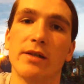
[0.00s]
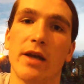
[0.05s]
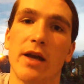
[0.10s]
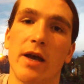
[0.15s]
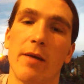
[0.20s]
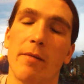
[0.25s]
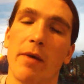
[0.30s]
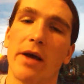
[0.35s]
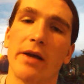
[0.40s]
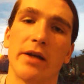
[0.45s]

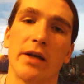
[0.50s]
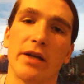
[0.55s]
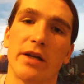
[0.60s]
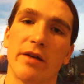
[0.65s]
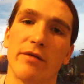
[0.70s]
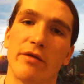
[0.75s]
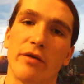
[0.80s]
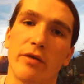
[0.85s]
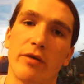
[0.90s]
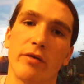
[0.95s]
I can't
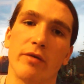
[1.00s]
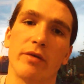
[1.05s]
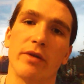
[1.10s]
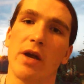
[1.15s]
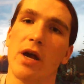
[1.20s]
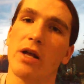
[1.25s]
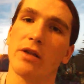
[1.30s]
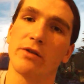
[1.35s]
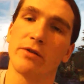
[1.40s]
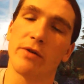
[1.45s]
give you
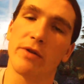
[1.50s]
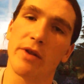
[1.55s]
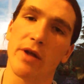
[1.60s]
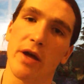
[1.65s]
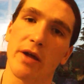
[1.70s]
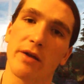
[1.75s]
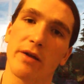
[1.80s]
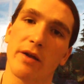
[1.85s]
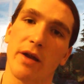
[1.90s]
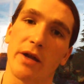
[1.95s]
the answer to that.